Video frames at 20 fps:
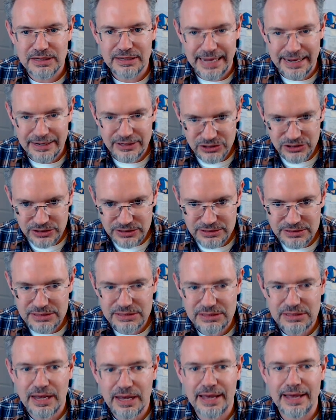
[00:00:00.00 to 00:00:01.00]

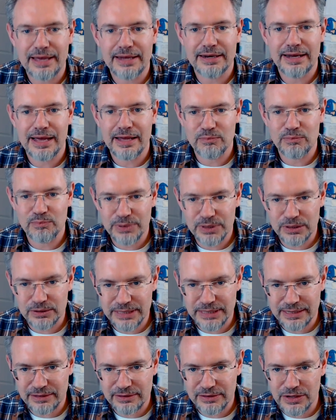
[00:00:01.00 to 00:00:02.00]
connections and
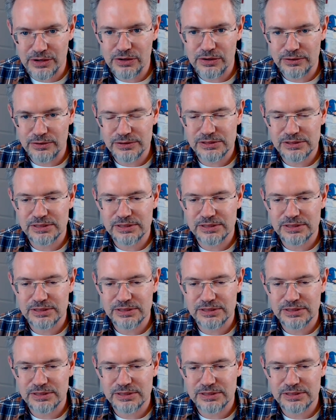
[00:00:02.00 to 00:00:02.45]
building those